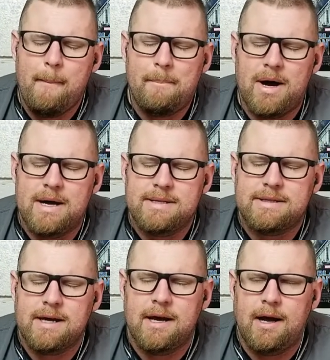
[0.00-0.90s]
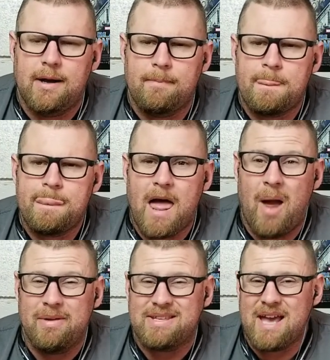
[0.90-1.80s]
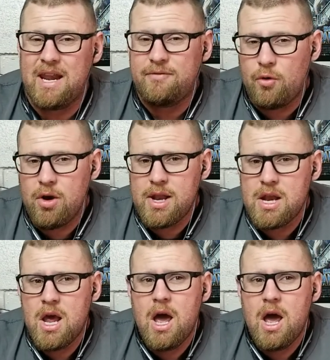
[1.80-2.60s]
But um, I'm excited for it.